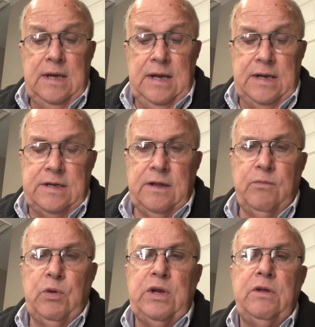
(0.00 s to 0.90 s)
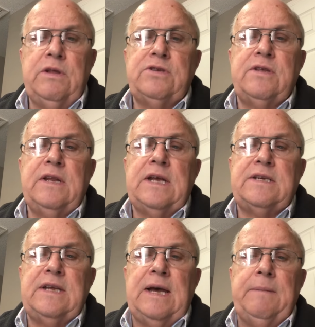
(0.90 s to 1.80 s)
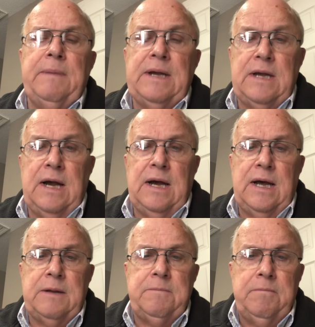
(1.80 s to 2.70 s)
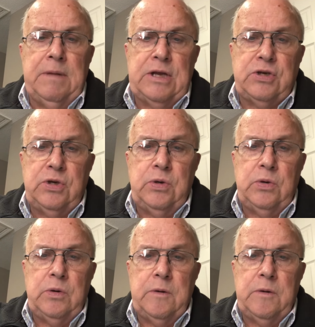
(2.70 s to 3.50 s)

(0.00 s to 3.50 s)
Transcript: And until we do this the next time, may God bless you.